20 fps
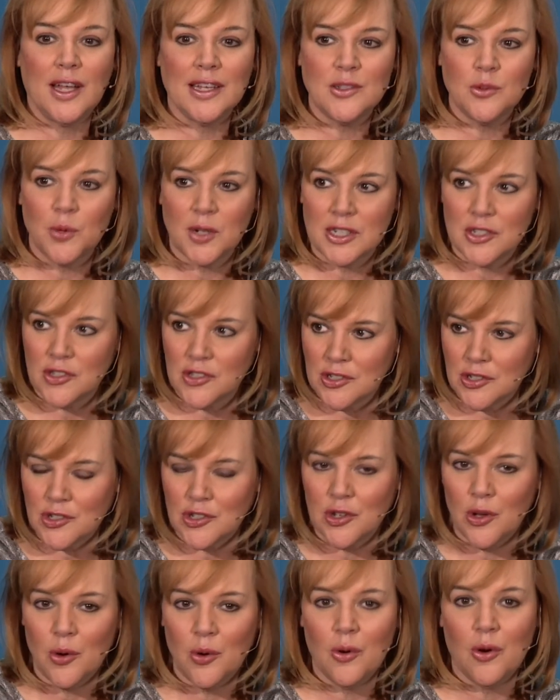like to watch this
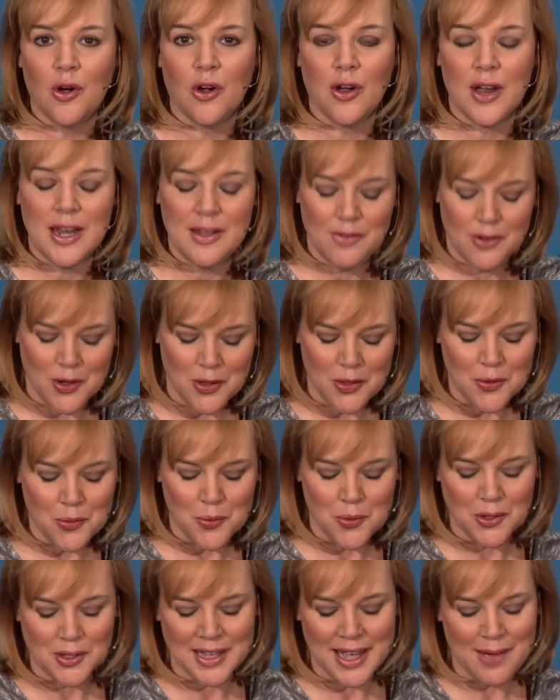show or any of our other
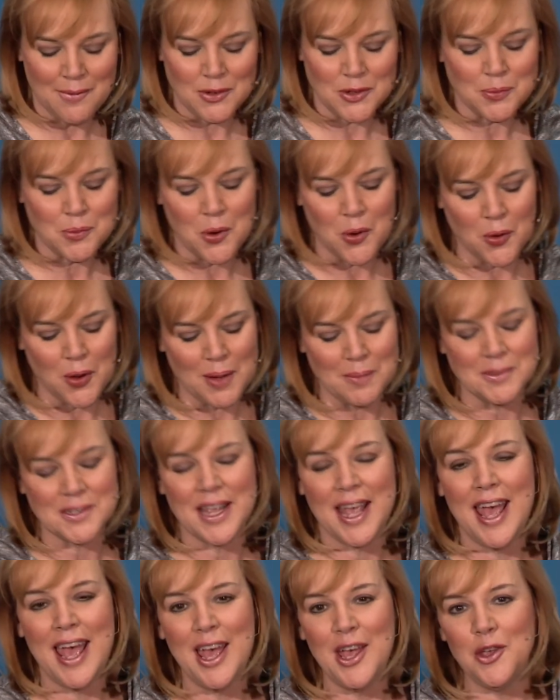WorldCanvass programs,
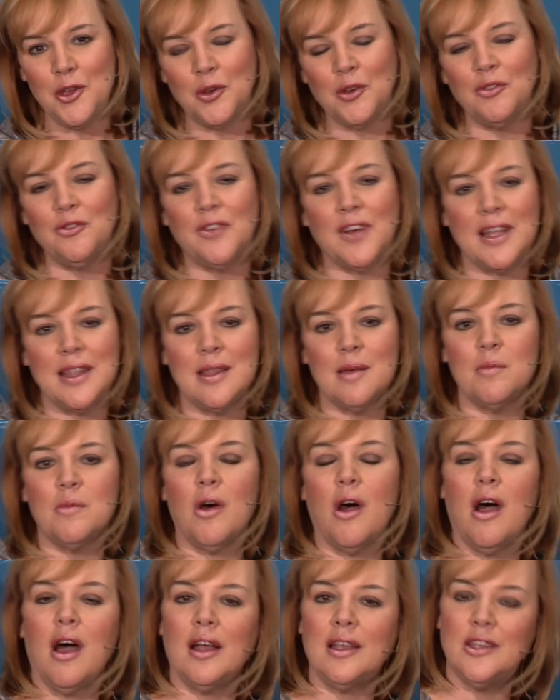you can find them
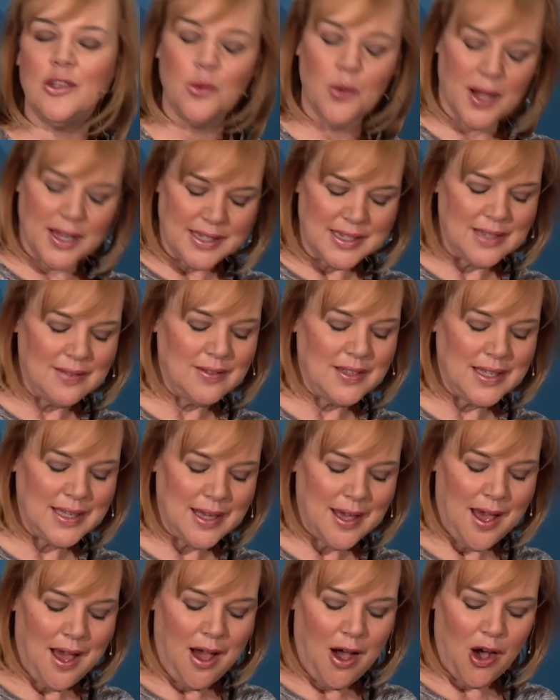on UITV,
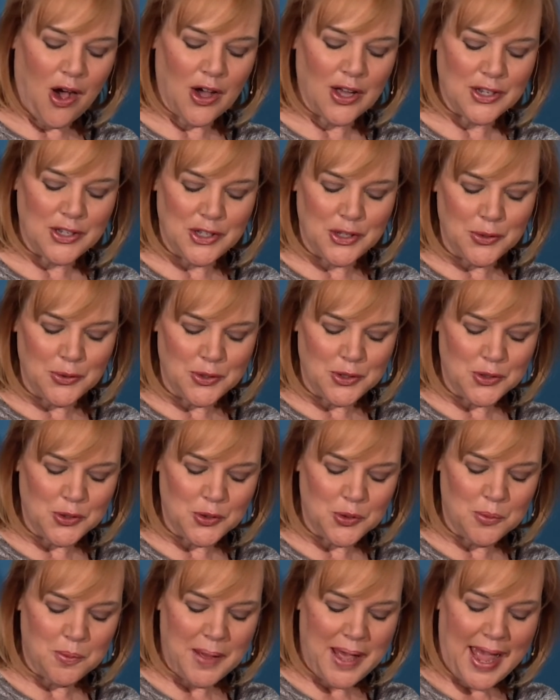on
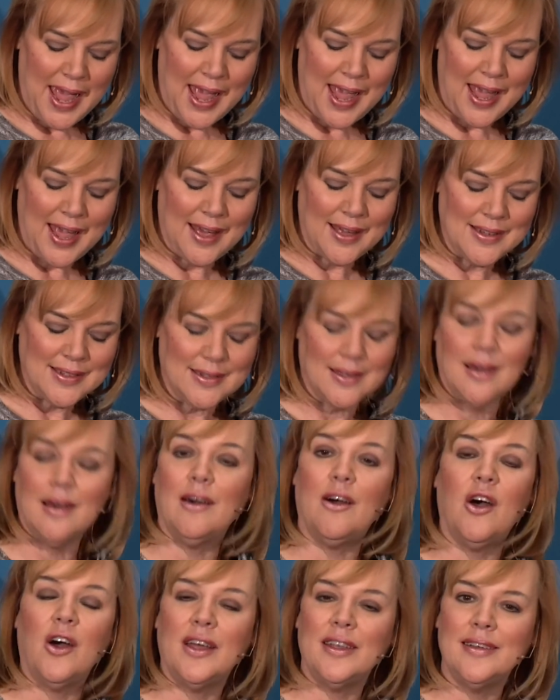YouTube, and
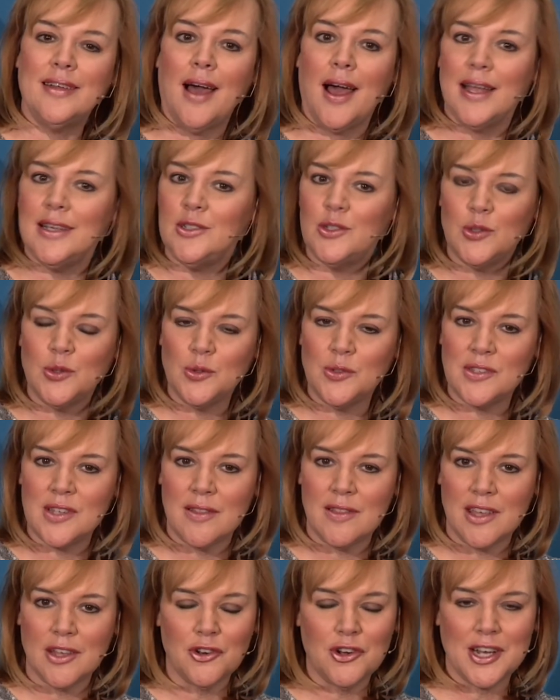on iTunes and
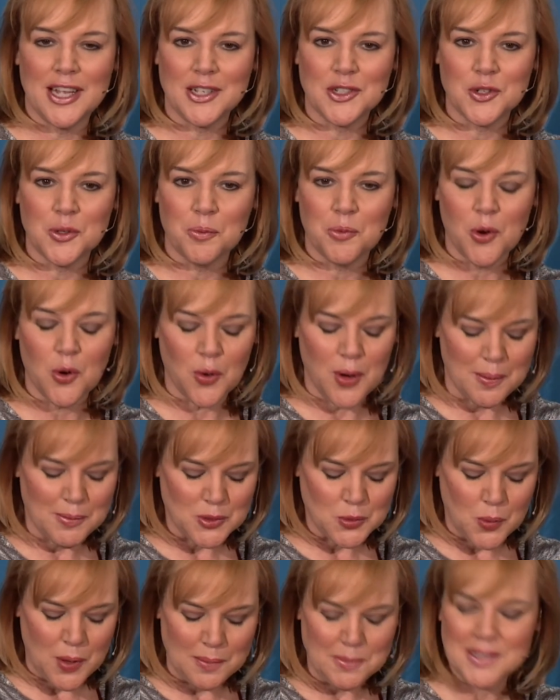the International Programs
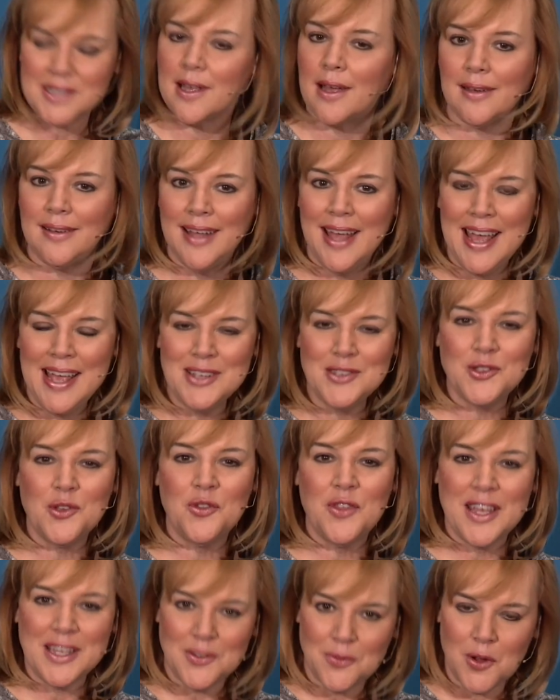website. So
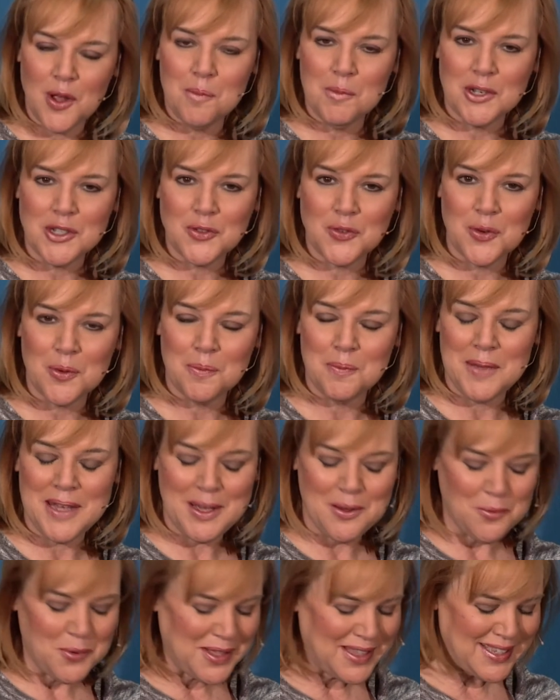thanks very much for
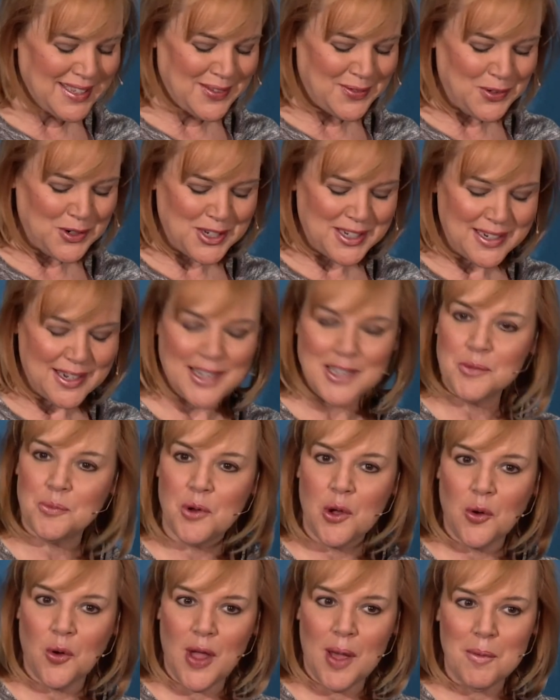being with us for tonight's
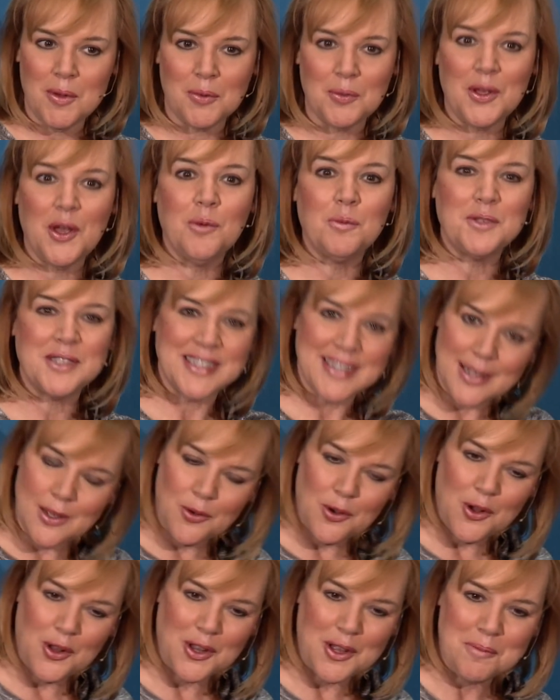program, and we hope to see you
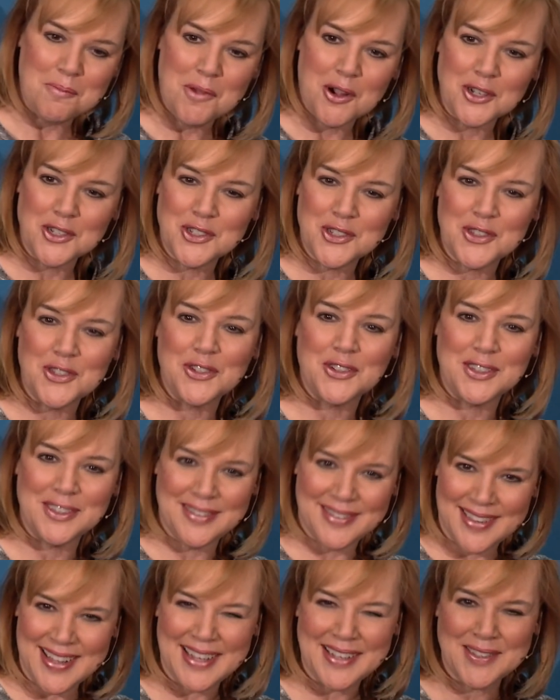all on March 3rd.
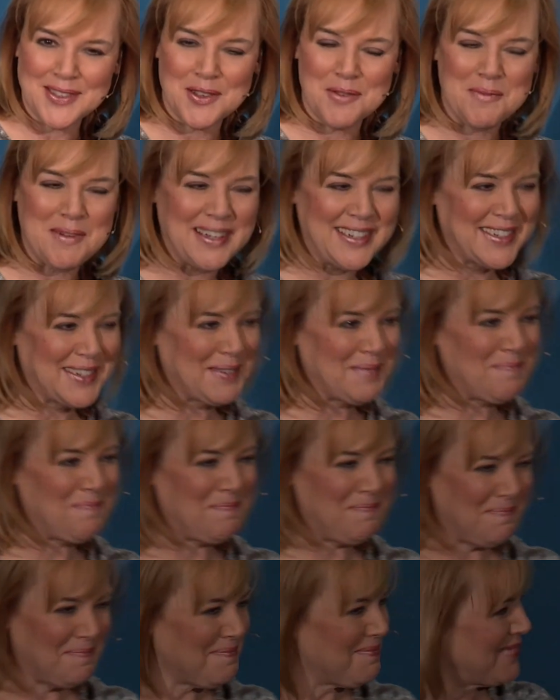Thanks so much.
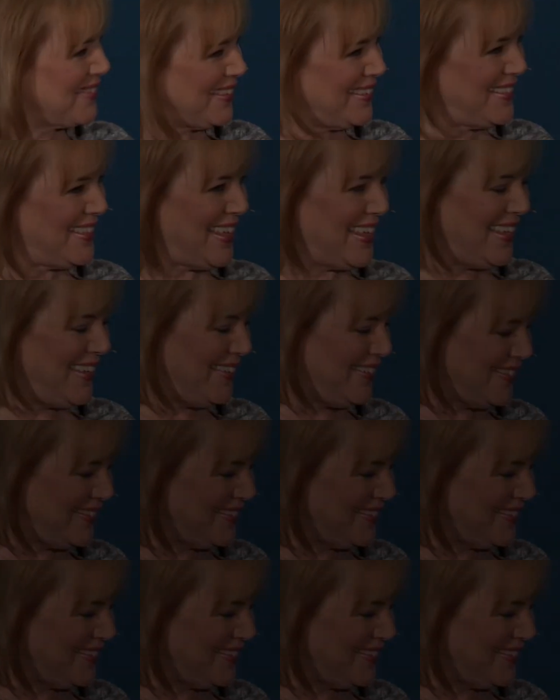Thank you.